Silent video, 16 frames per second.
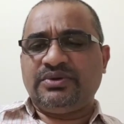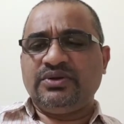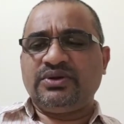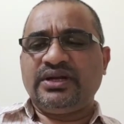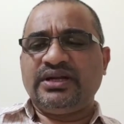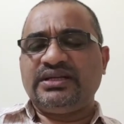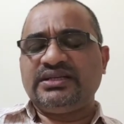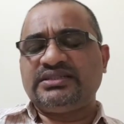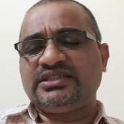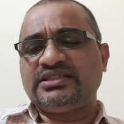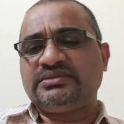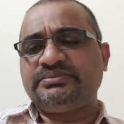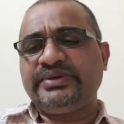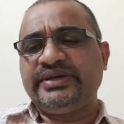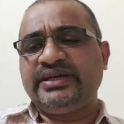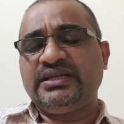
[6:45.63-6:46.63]
Pleuritic
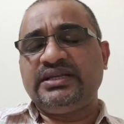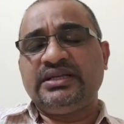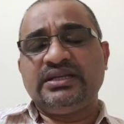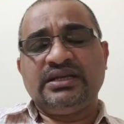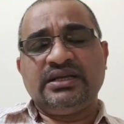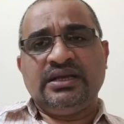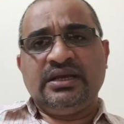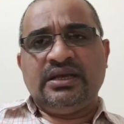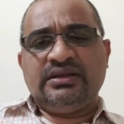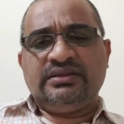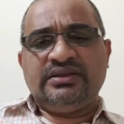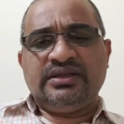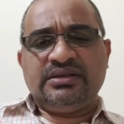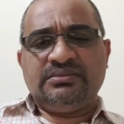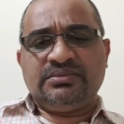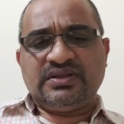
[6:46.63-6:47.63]
chest pain,
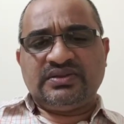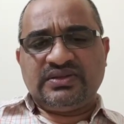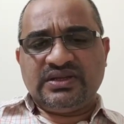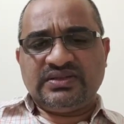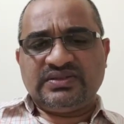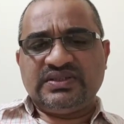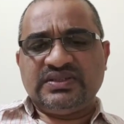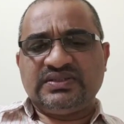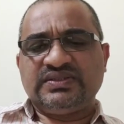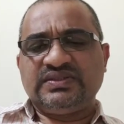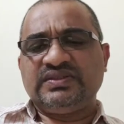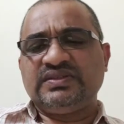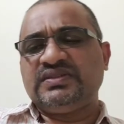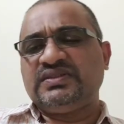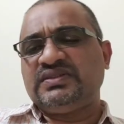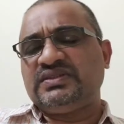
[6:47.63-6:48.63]
then
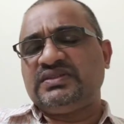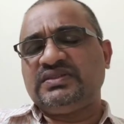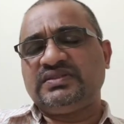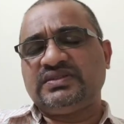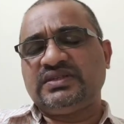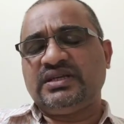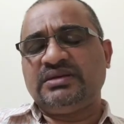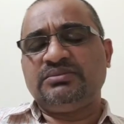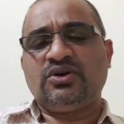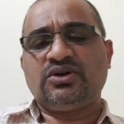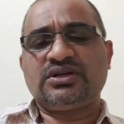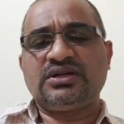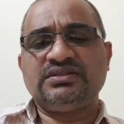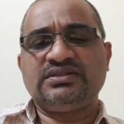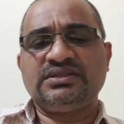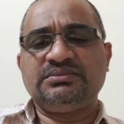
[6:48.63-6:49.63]
breathlessness is an
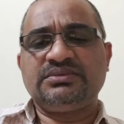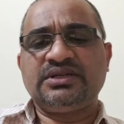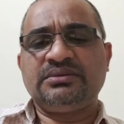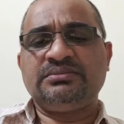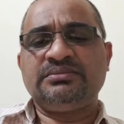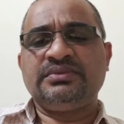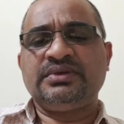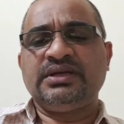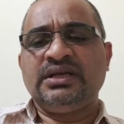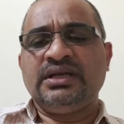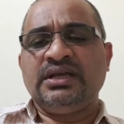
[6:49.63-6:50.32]
important symptom.